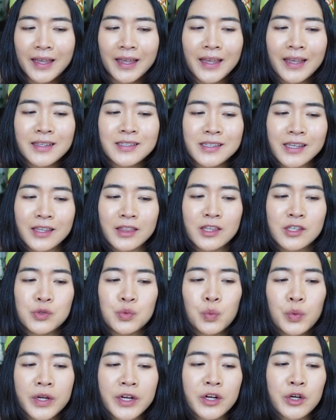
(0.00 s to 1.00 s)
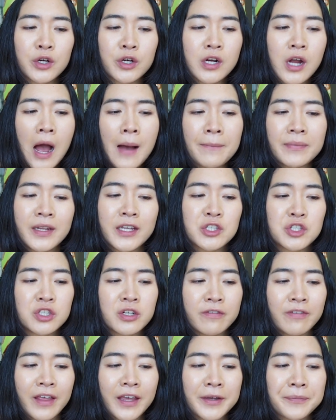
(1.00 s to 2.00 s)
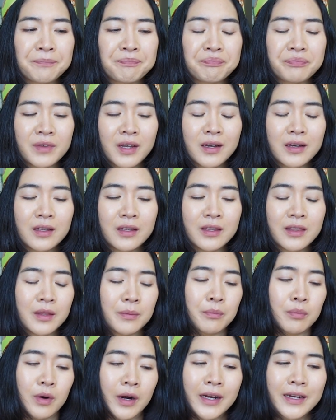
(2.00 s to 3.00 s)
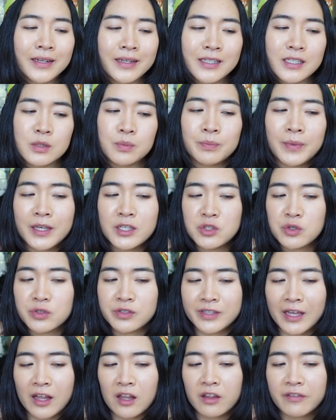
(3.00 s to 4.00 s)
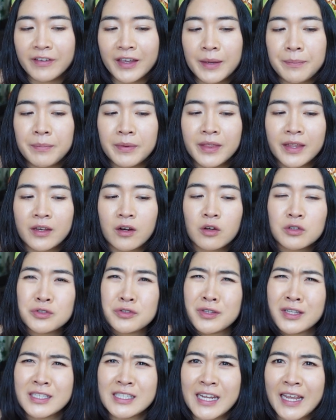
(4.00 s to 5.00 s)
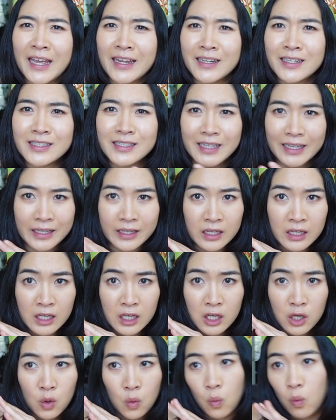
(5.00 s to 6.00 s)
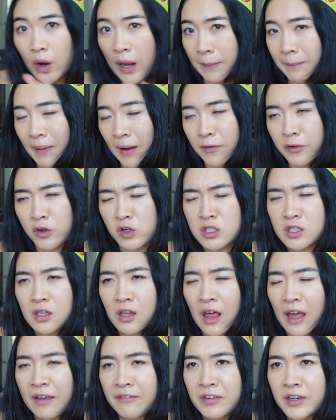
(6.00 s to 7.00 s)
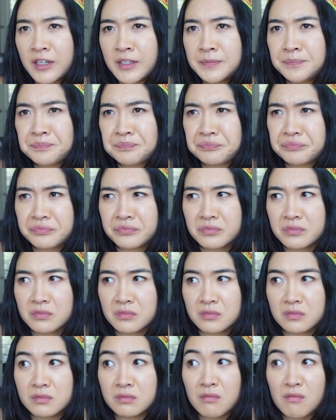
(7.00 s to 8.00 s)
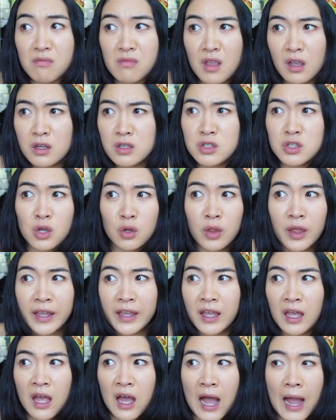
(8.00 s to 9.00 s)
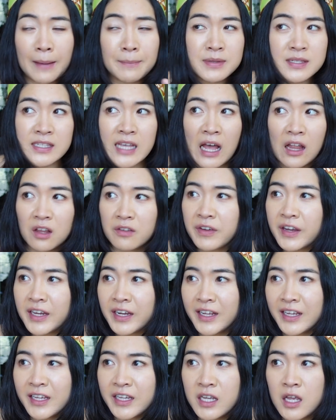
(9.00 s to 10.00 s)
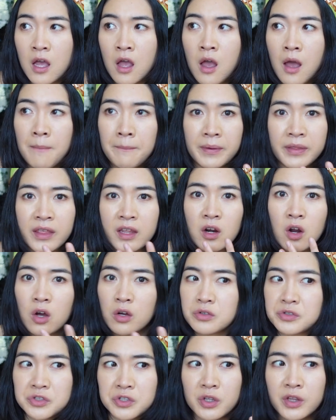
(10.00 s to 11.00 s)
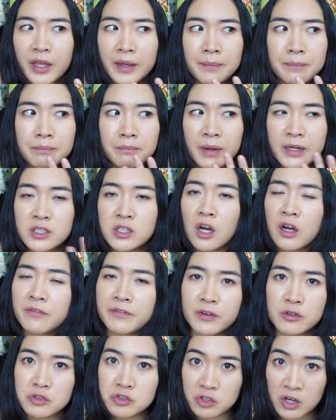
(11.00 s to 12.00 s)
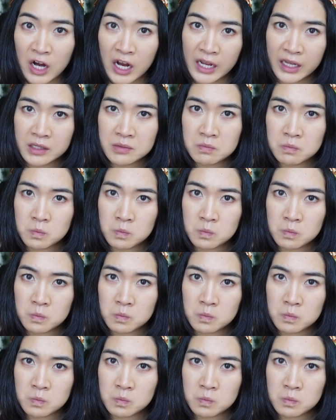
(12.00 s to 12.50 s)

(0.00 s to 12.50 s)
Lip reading: It's like this weird combination of like the brightness makes you salivate, but then also the tannins like wipe out your saliva. So like I'm salivating, but then also like my tongue feels dry.